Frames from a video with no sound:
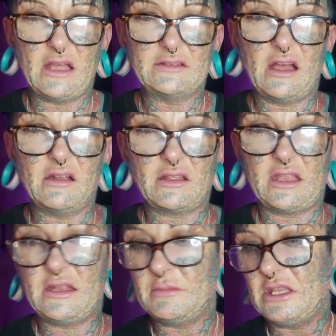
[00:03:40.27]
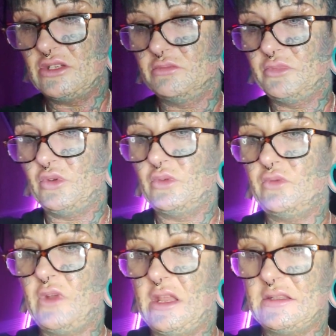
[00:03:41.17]
dark and a medium tone
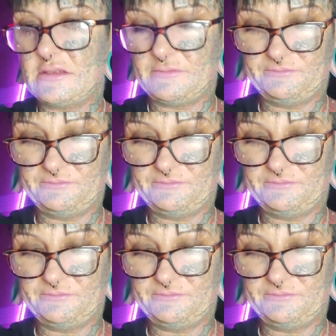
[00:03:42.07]
red.